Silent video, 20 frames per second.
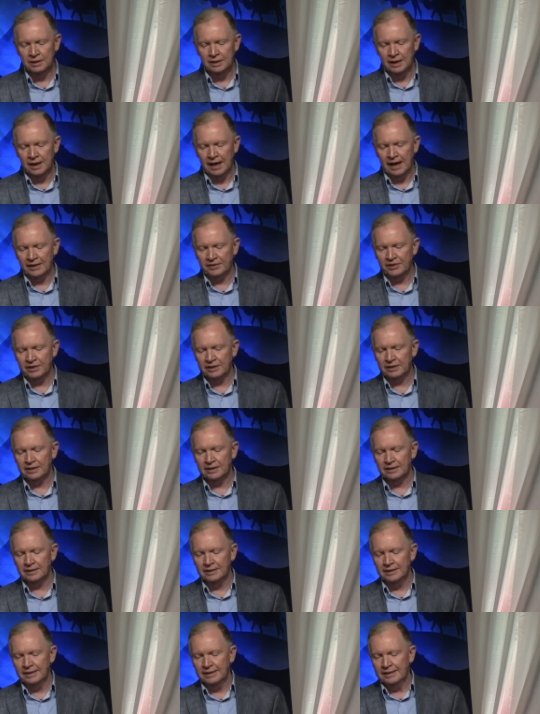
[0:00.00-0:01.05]
I think
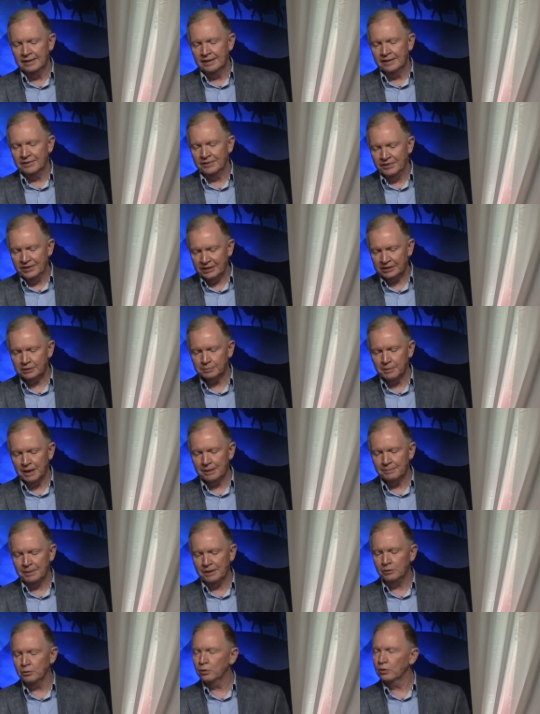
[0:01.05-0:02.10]
this may
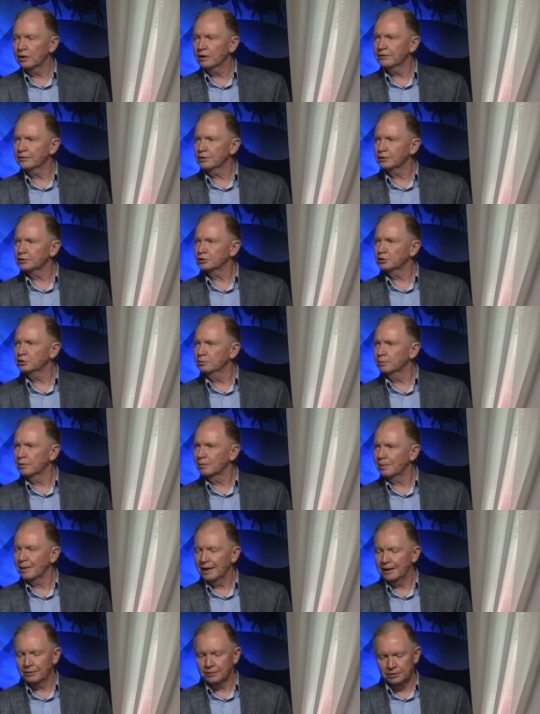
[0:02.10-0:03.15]
be one of your
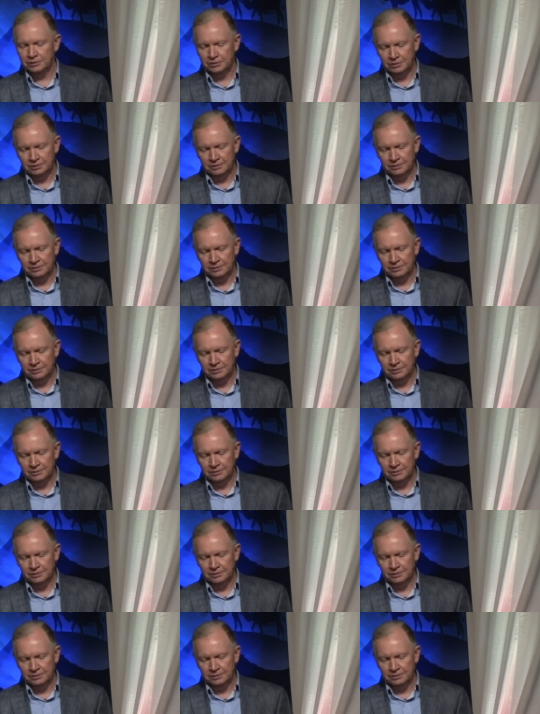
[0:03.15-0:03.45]
superpowers.